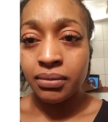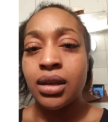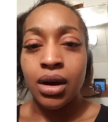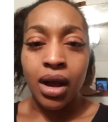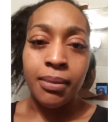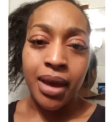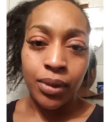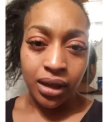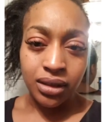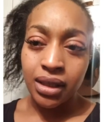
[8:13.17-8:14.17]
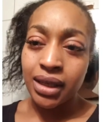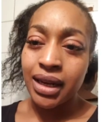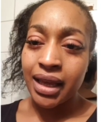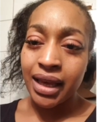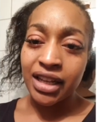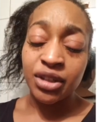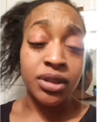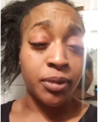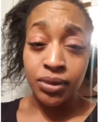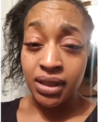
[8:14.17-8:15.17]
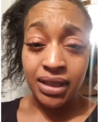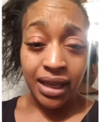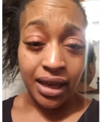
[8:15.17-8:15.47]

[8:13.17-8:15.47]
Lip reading: you know, I met when I got to the clinic, and she was supposed to stay